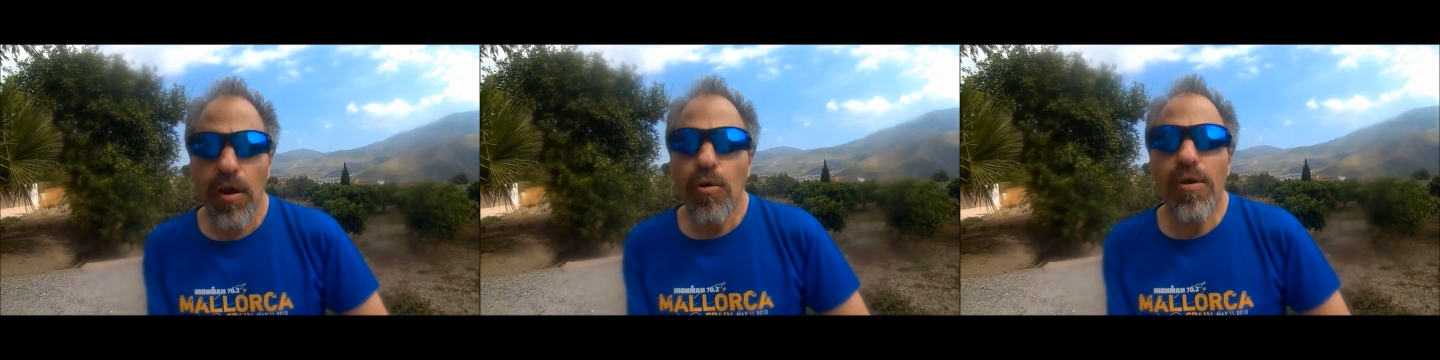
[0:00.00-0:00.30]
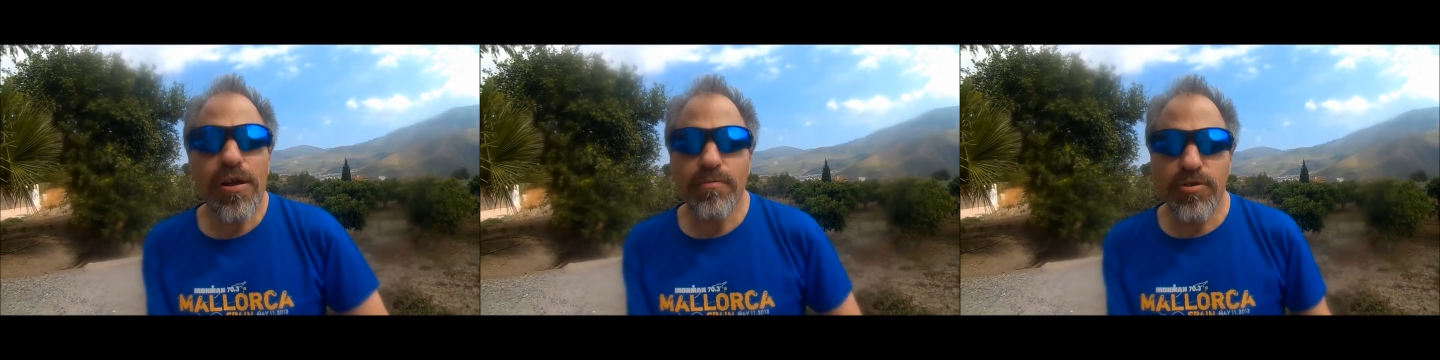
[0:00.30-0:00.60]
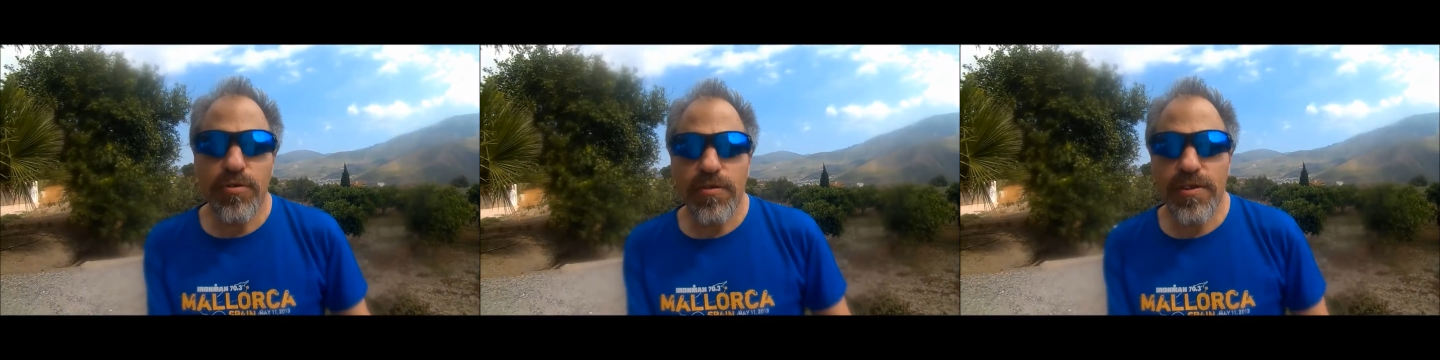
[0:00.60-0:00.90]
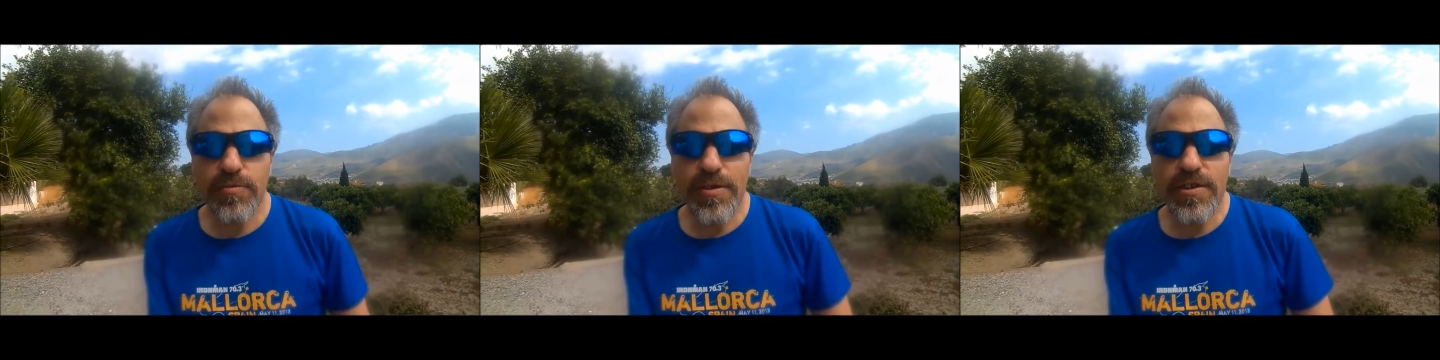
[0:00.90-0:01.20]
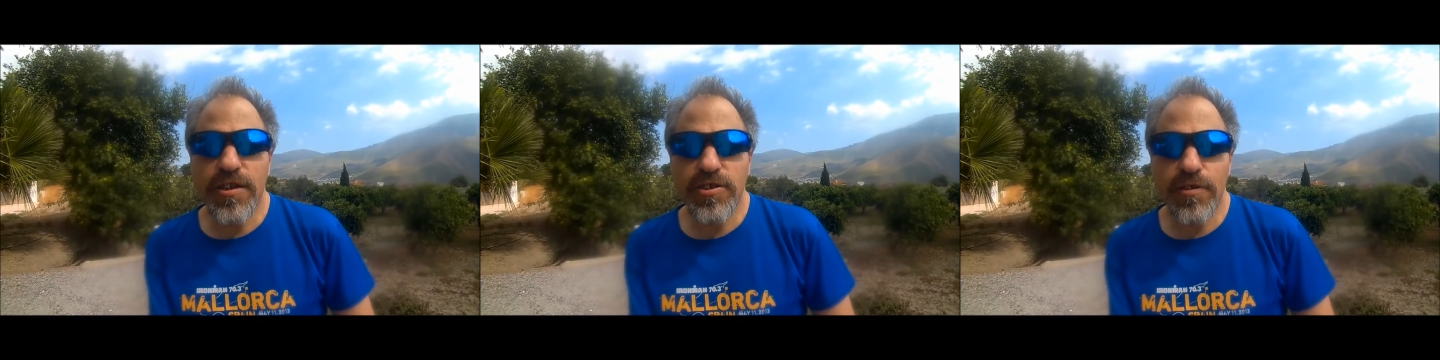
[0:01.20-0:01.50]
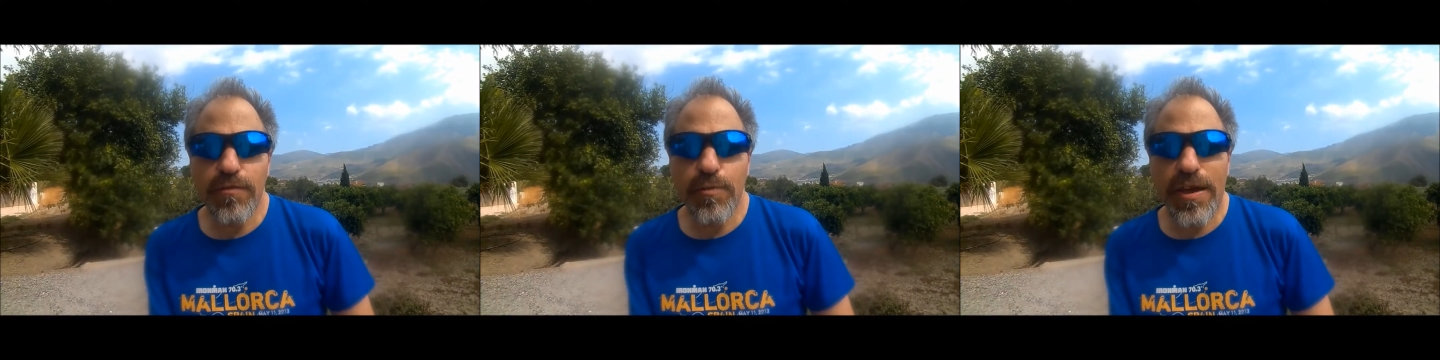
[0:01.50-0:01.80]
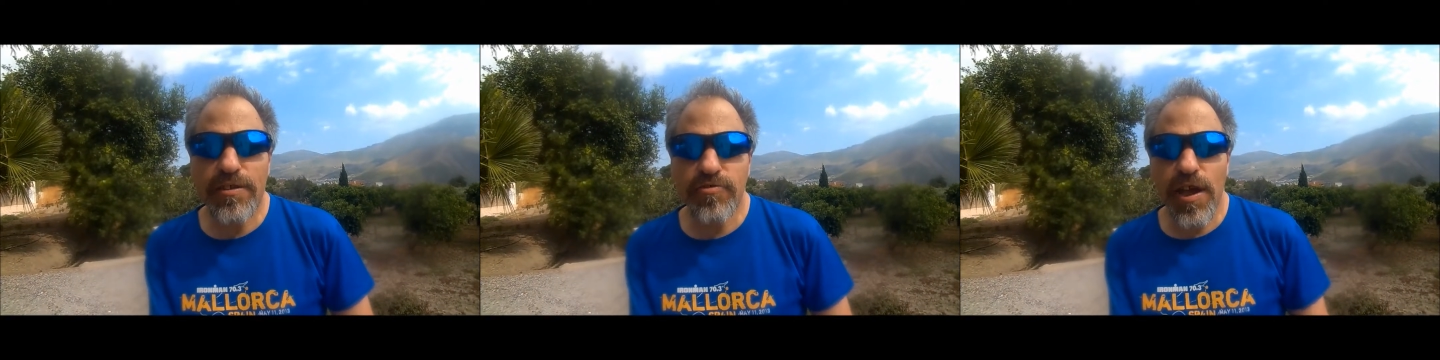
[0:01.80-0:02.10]
Welcome to this week's edition of the Week
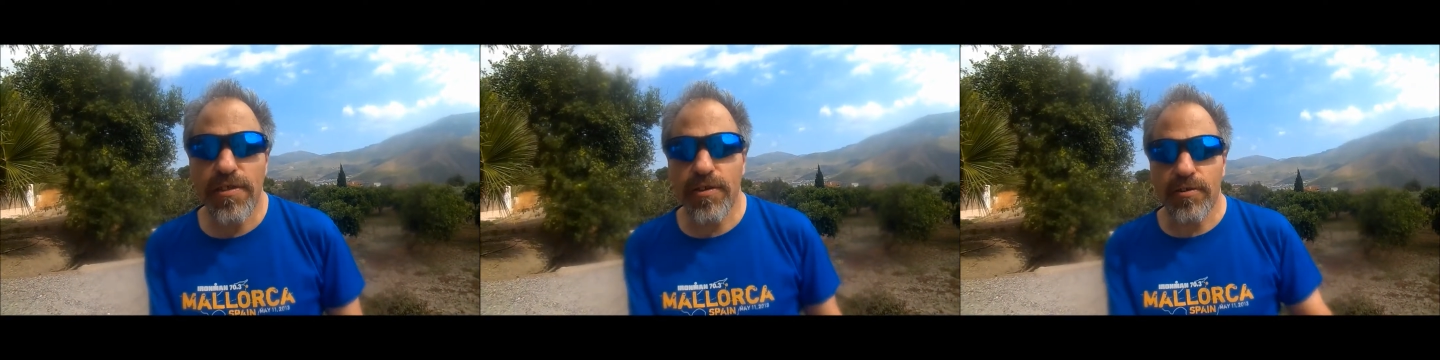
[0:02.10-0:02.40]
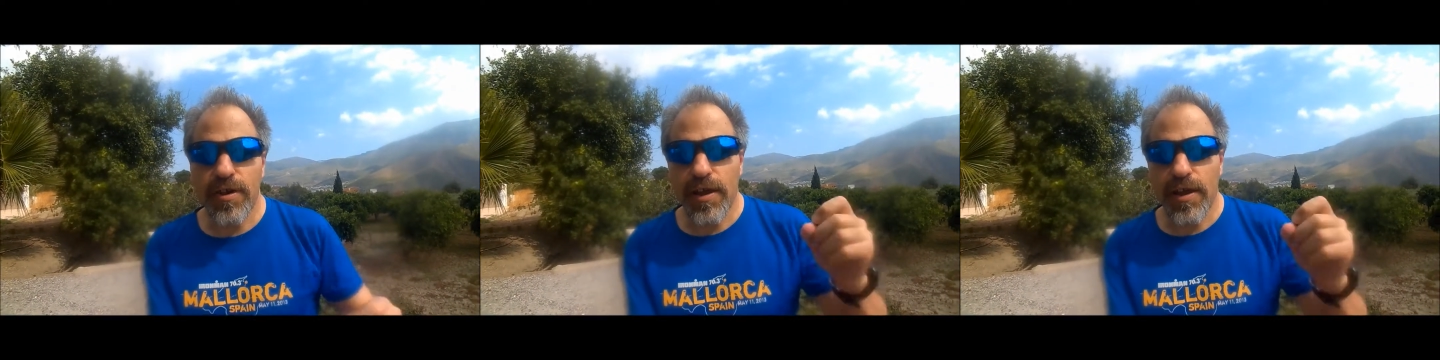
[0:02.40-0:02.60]
in Triathlon.